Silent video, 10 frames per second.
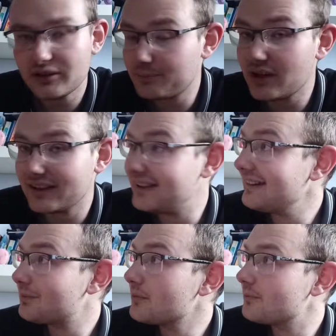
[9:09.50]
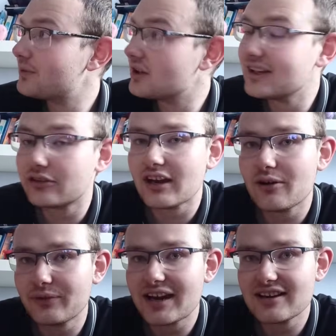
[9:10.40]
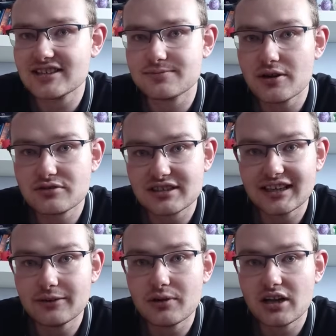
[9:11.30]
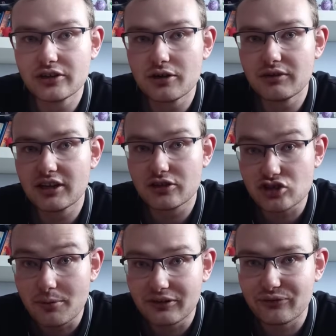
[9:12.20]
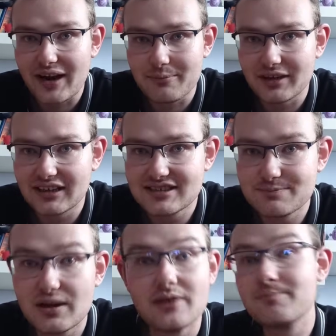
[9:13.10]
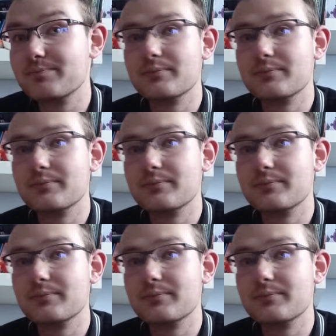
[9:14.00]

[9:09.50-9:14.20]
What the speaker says: But Little Owl VA is mostly well known in the Thomas fan base. But